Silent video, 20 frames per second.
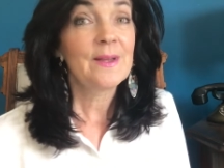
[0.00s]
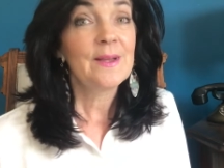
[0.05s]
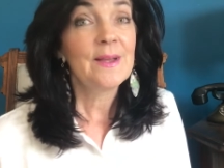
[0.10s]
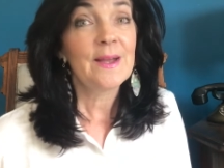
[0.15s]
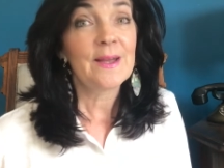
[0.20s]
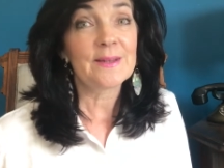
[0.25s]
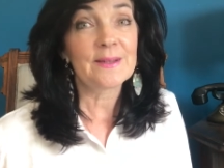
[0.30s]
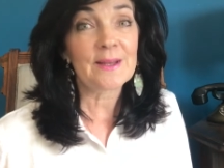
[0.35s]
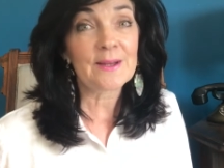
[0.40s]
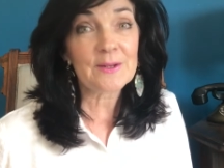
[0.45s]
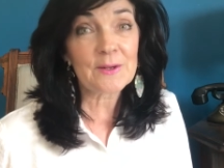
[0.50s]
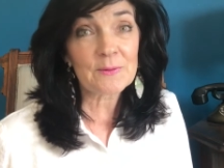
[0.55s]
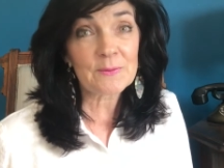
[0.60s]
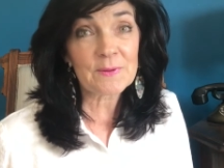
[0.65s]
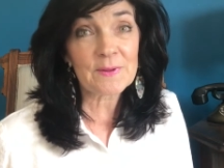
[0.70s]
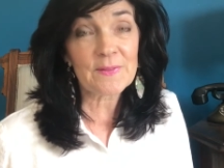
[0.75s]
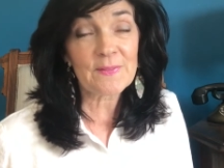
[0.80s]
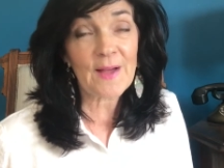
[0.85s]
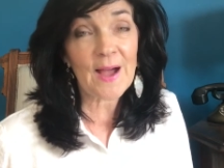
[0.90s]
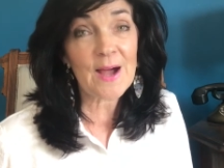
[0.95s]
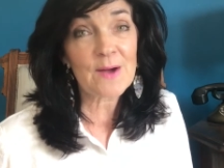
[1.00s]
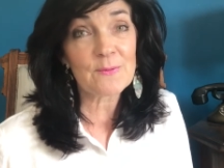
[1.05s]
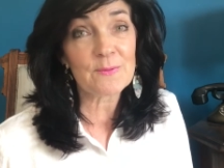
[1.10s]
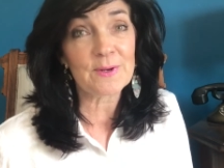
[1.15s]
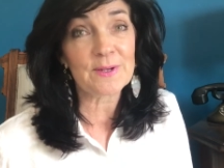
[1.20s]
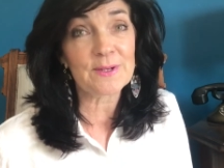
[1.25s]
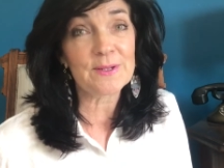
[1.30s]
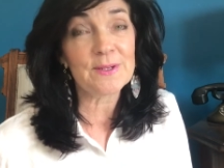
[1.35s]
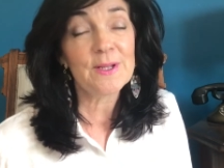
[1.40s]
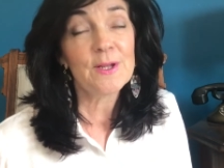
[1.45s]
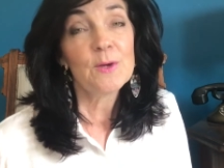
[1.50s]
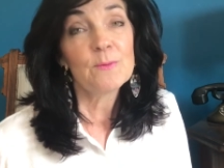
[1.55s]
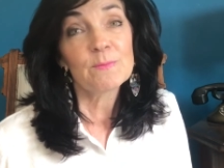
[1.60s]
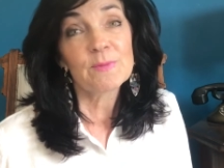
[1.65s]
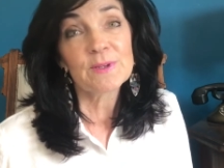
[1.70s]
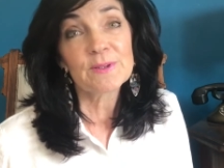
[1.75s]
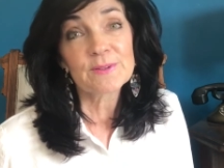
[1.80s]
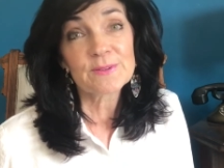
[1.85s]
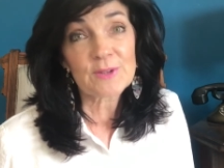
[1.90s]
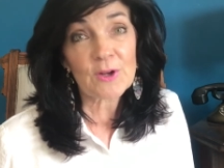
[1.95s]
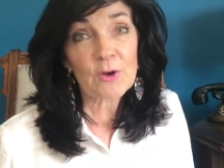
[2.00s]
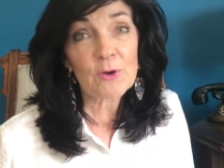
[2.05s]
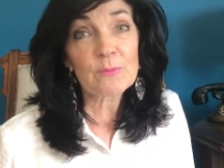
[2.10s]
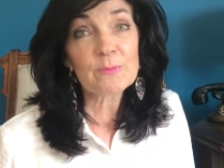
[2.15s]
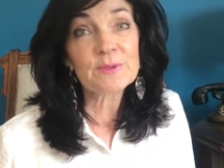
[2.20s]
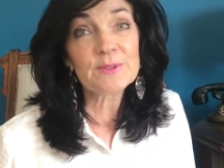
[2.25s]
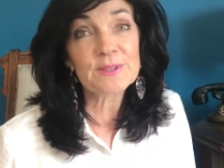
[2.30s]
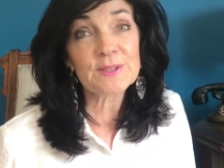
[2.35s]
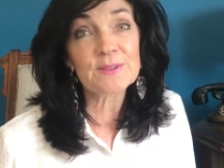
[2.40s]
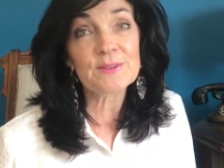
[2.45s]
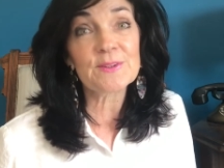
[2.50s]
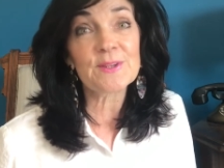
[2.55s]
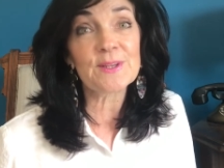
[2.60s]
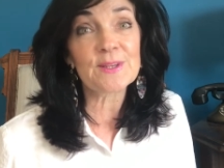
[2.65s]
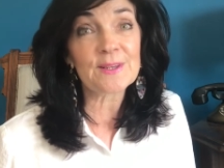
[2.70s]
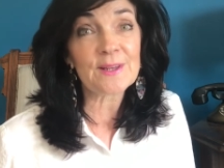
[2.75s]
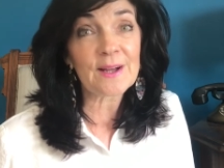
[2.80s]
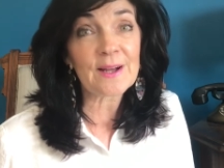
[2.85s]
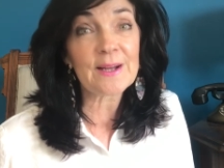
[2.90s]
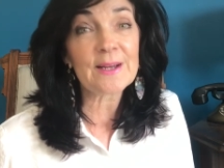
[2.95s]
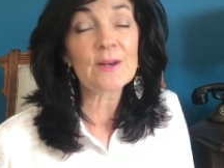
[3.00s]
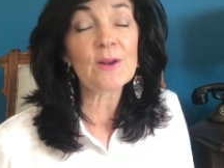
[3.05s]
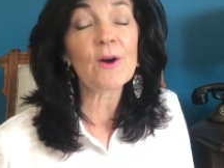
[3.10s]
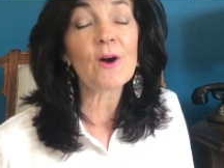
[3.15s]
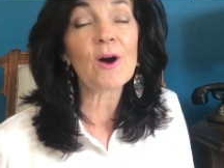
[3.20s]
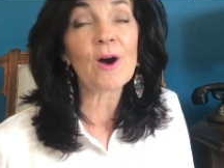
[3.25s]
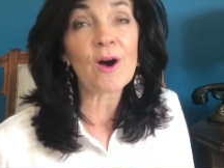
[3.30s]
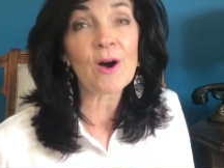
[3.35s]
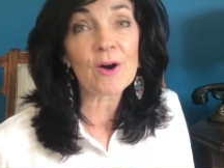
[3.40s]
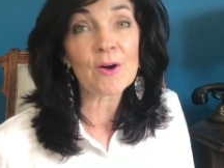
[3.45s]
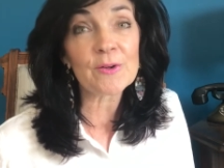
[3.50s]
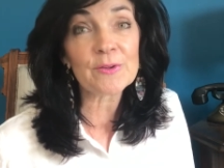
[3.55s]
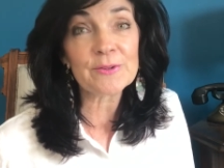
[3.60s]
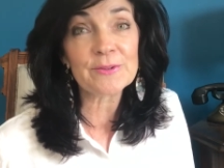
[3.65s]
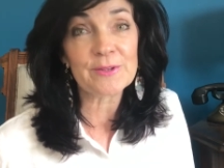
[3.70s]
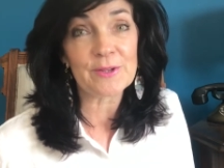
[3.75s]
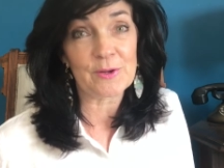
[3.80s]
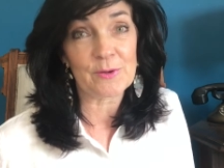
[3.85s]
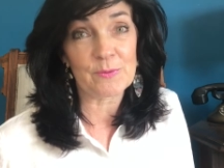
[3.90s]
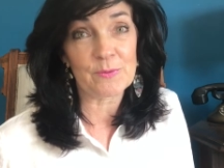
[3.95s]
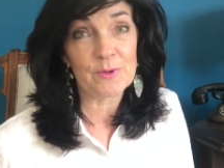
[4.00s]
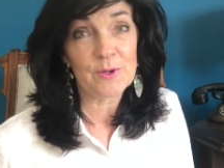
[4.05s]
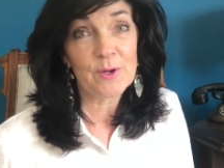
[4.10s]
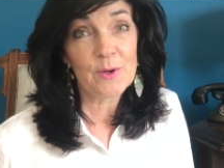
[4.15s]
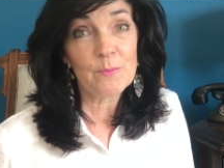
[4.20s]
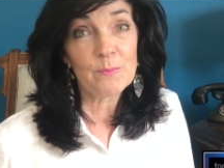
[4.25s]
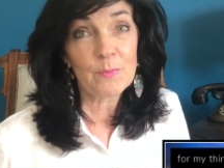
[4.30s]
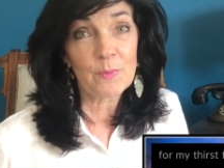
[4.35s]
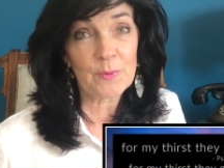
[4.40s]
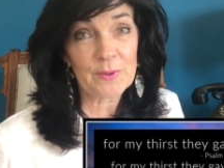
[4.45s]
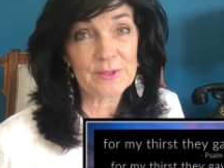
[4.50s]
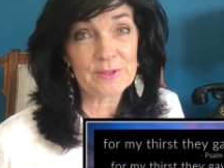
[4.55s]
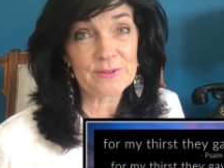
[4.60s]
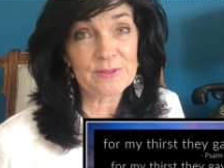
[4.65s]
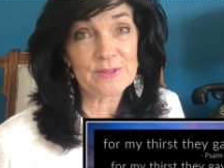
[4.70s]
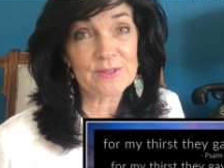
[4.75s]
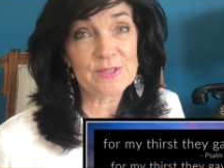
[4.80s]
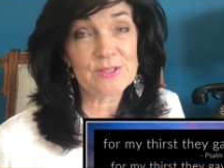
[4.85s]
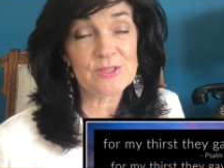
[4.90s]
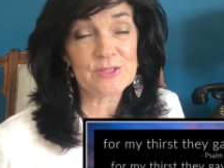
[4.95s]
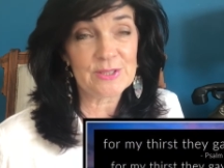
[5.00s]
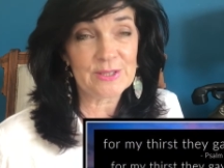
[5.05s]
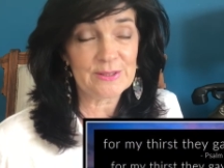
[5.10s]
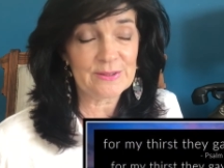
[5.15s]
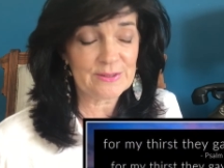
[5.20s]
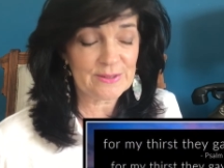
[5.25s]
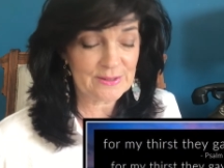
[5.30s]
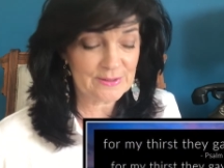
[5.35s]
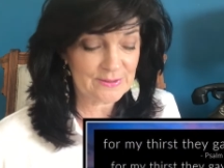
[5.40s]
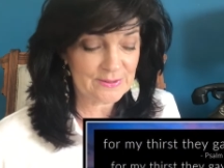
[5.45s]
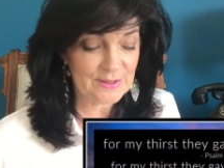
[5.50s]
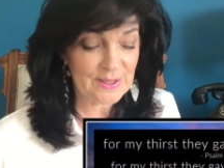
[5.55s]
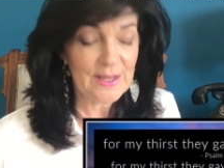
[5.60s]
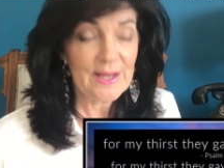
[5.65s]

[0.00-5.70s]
And not only that one, but Psalm sixty-nine also points to Jesus.